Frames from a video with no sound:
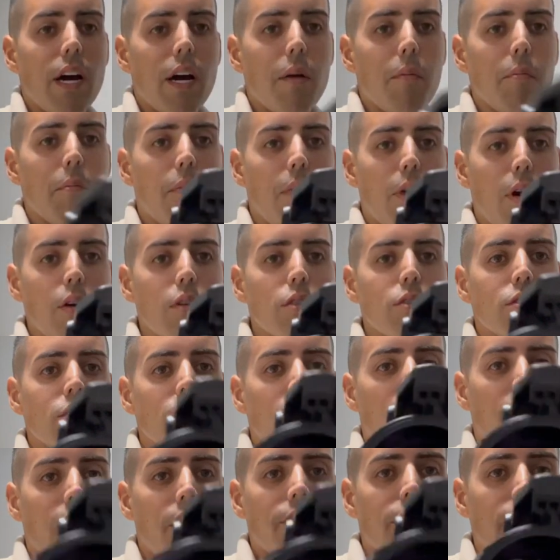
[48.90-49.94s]
most
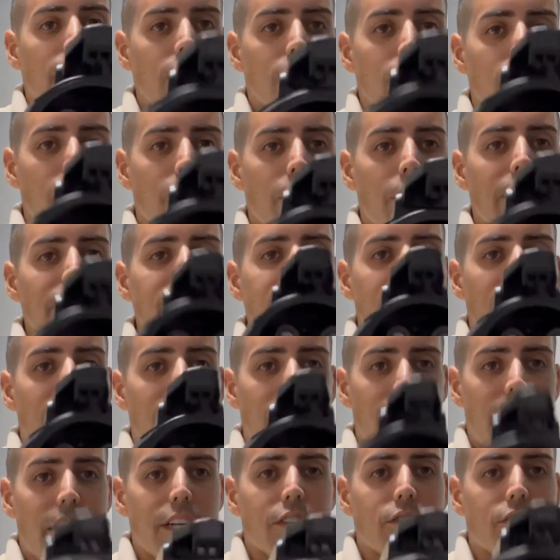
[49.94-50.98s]
of the US
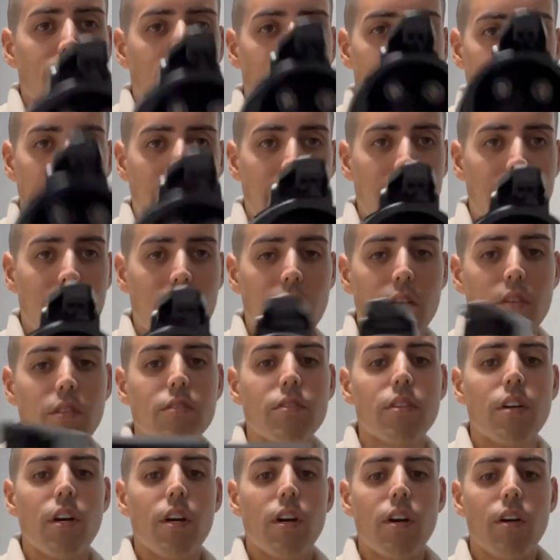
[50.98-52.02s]
electric vehicles.